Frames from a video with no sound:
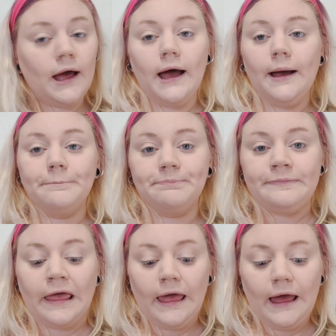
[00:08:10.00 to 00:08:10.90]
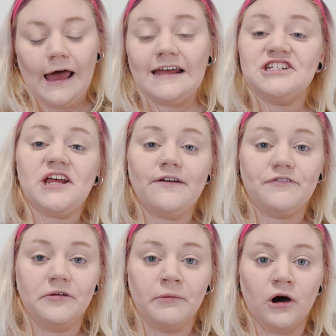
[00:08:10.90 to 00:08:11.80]
I
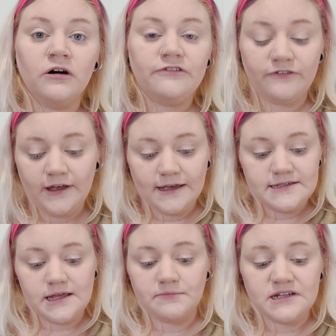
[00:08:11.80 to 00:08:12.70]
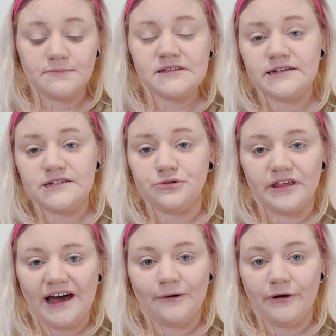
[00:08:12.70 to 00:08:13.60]
shaved them off. Sometimes I do
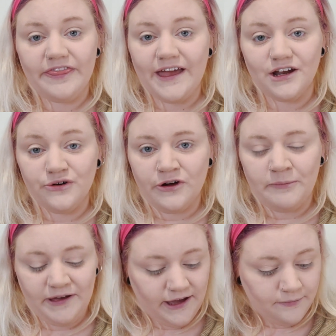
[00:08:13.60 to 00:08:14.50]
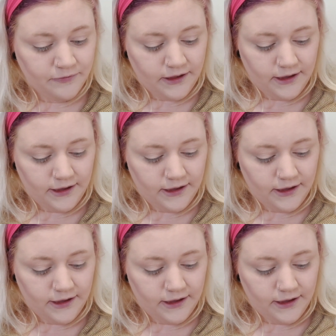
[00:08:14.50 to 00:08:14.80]
that when they annoy me.